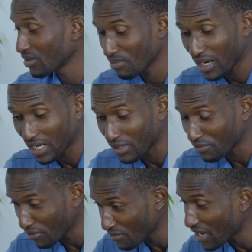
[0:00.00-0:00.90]
Mark it,
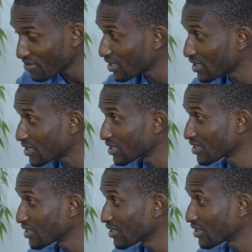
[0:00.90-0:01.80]
for 5 years,
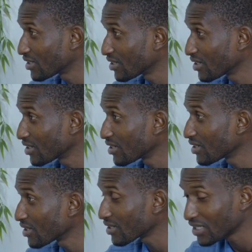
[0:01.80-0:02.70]

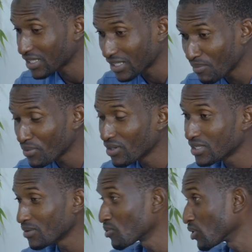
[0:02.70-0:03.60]
the championship will be